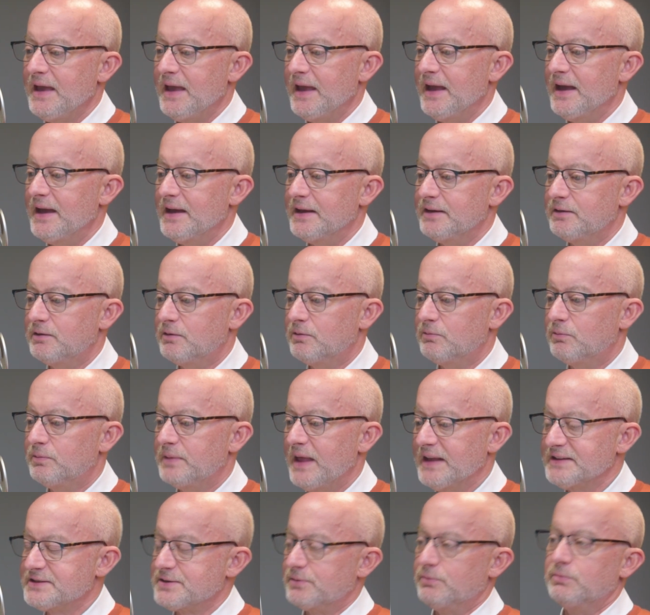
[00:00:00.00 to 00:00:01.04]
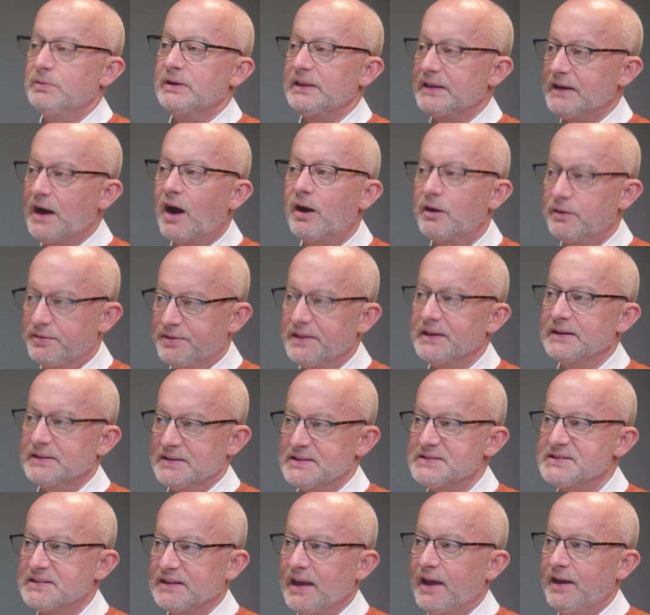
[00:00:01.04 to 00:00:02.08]
And that's a really hard thing to
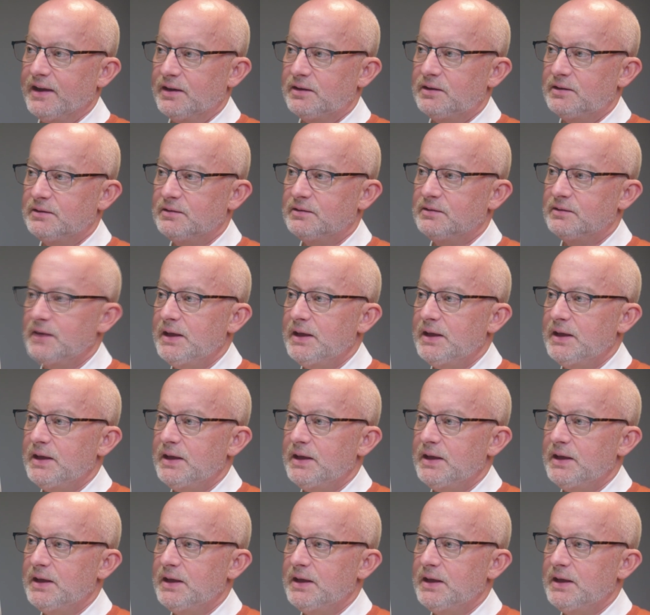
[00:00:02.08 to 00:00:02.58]
scale.